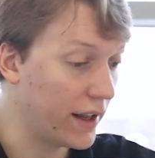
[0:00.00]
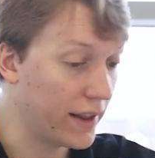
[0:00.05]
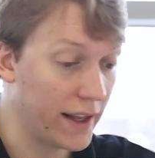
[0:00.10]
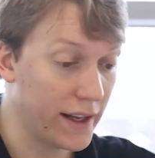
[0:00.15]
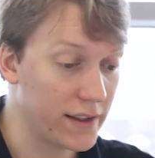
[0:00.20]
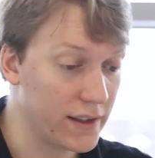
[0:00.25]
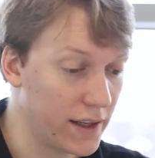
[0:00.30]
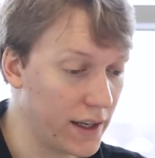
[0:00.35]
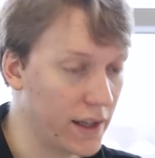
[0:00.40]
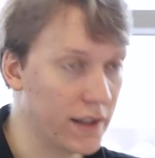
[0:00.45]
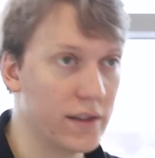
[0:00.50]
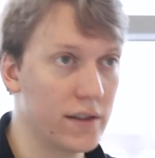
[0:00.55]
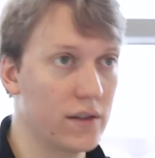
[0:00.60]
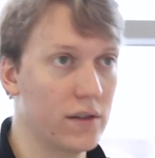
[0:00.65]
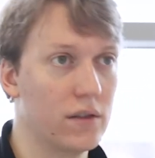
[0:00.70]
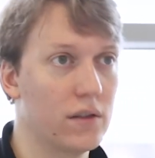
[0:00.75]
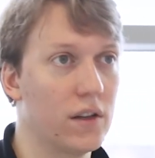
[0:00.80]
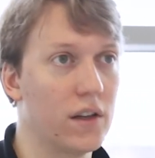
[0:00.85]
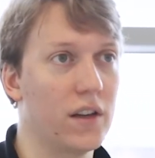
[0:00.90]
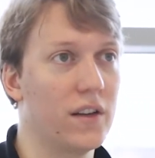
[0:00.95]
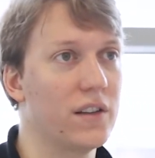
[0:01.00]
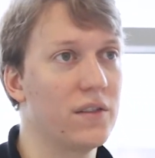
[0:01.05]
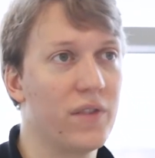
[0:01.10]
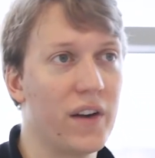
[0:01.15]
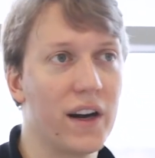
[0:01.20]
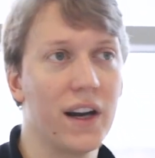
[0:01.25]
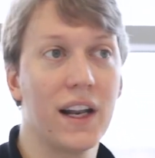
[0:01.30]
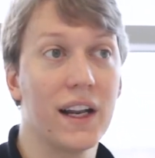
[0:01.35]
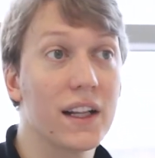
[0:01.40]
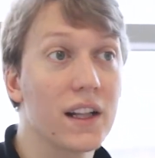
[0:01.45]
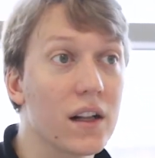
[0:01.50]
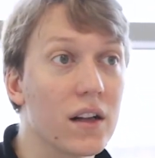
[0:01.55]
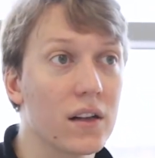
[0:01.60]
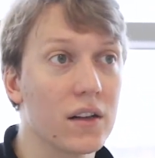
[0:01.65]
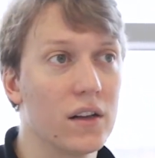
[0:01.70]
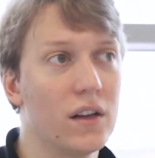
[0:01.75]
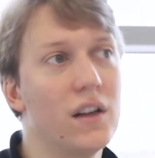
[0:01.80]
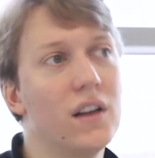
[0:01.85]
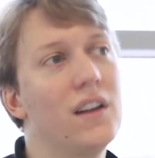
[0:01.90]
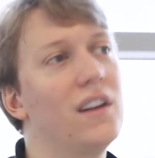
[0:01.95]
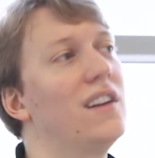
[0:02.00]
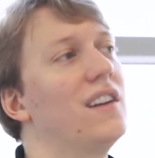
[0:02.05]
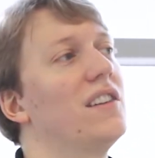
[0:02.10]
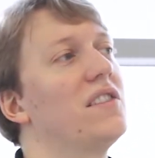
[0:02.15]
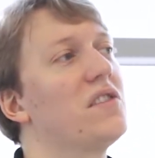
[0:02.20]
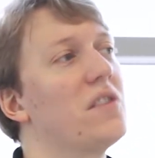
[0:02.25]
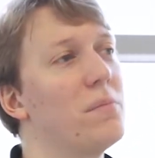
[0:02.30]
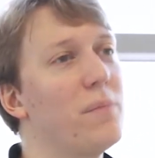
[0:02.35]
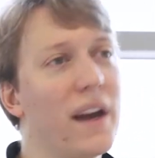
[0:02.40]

and that's it. You know, there's very little to